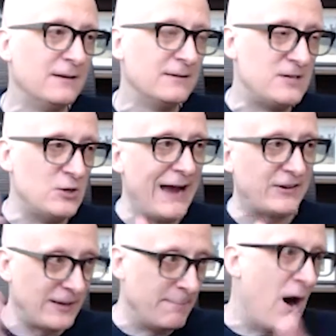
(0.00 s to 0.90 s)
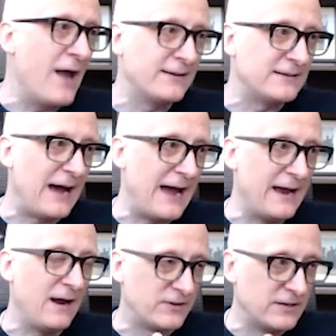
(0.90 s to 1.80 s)
to actually
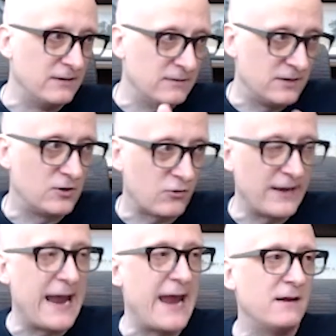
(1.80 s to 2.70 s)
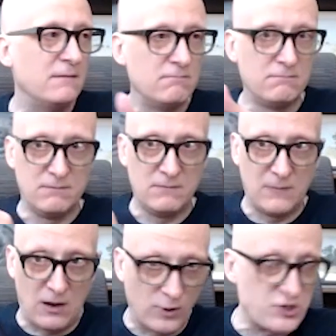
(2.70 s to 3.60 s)
monetize or to create
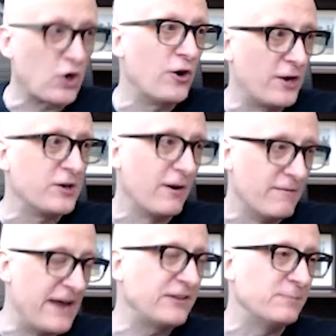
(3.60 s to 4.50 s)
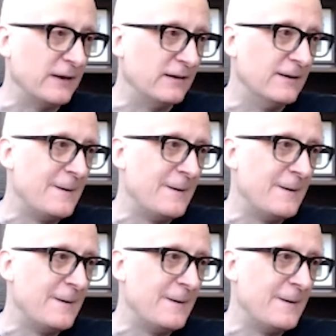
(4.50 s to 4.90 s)
a return on your investment.